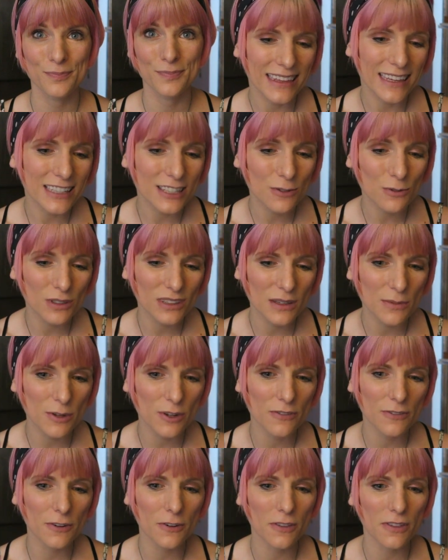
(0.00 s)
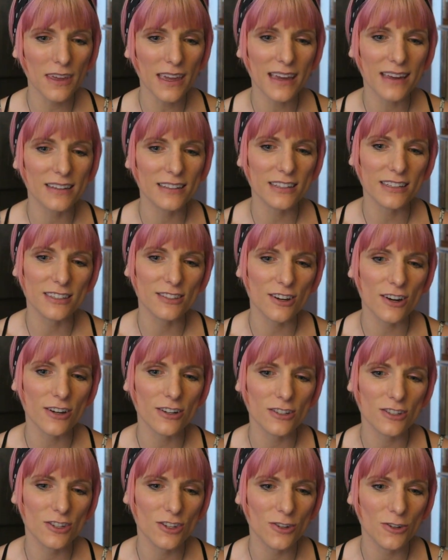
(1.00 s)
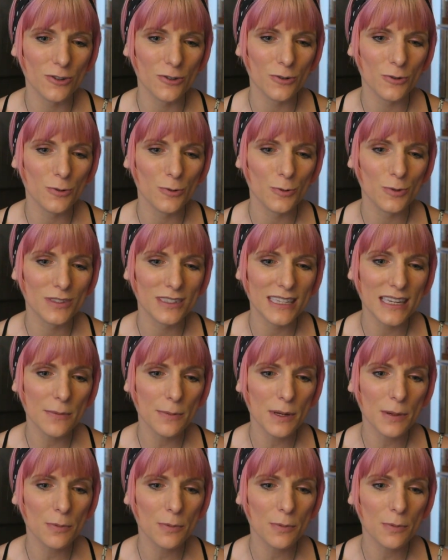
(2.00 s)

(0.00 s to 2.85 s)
I think it's a really beautiful thing to start to see